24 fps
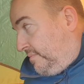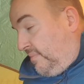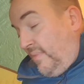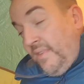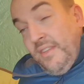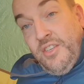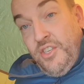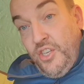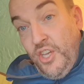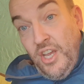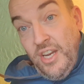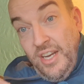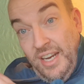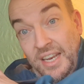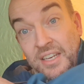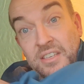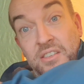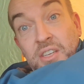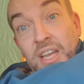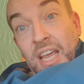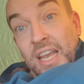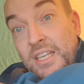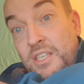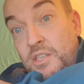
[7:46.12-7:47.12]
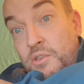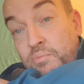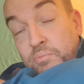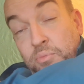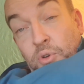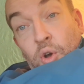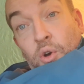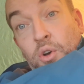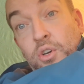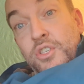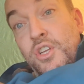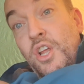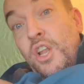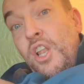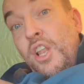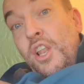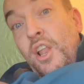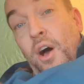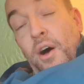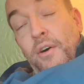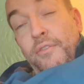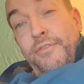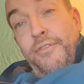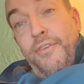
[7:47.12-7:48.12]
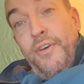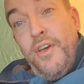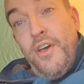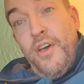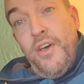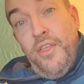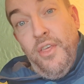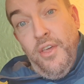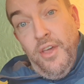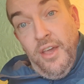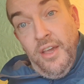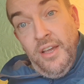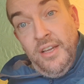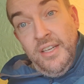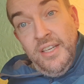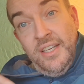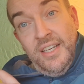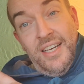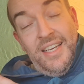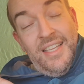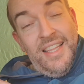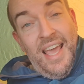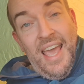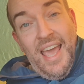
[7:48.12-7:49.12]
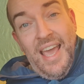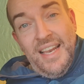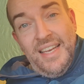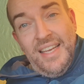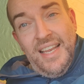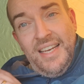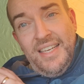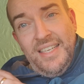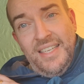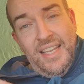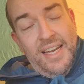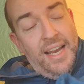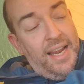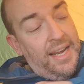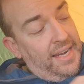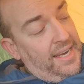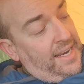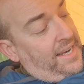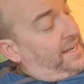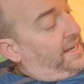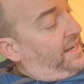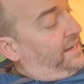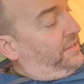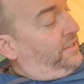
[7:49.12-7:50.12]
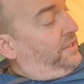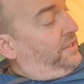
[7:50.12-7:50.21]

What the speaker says: Certainly it goes a lot further at the head end than I need it